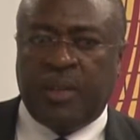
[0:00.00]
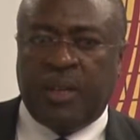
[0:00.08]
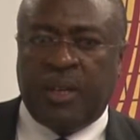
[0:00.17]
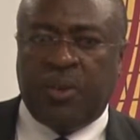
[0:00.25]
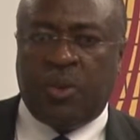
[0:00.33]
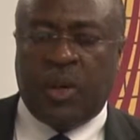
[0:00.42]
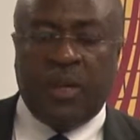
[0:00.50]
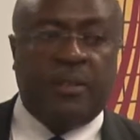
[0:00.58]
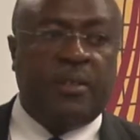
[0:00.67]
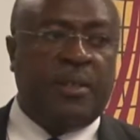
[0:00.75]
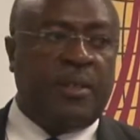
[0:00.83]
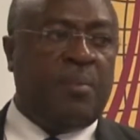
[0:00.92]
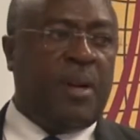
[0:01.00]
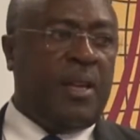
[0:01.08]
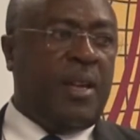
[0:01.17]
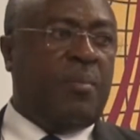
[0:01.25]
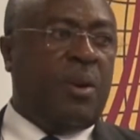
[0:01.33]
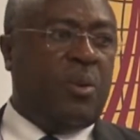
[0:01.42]
and right in my
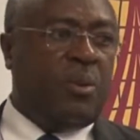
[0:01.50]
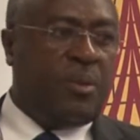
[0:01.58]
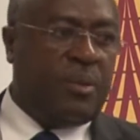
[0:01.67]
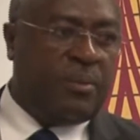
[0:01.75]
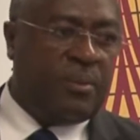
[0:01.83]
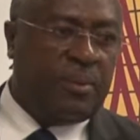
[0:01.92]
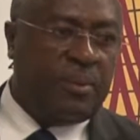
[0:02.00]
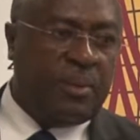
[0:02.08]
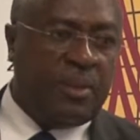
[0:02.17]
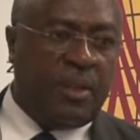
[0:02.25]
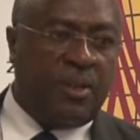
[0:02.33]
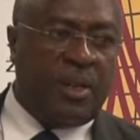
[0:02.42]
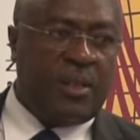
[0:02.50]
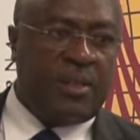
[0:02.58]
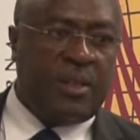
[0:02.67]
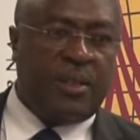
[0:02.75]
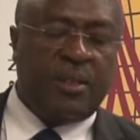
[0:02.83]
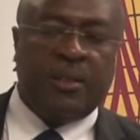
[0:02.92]
neighborhood, there
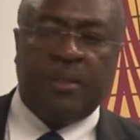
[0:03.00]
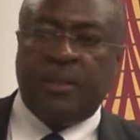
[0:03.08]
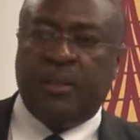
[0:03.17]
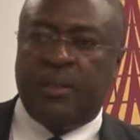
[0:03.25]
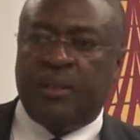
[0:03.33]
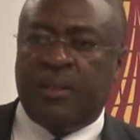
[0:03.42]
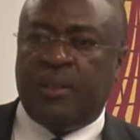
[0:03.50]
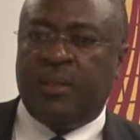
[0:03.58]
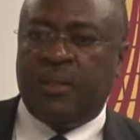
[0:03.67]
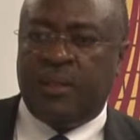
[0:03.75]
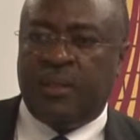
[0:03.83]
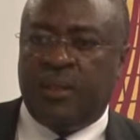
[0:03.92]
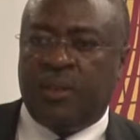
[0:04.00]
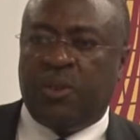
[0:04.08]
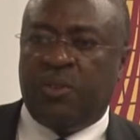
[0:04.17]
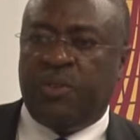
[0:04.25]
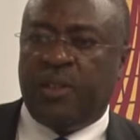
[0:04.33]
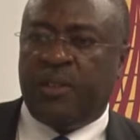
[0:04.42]
was a
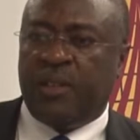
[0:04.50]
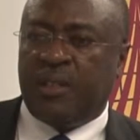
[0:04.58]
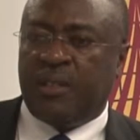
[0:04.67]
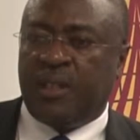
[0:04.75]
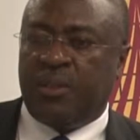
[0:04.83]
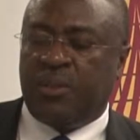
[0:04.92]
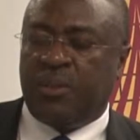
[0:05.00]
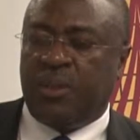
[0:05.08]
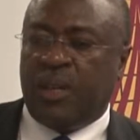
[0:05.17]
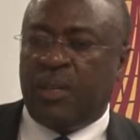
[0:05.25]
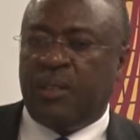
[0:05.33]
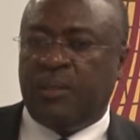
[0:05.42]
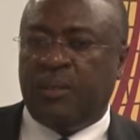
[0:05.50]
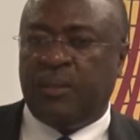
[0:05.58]
conflict, that's South Sudan,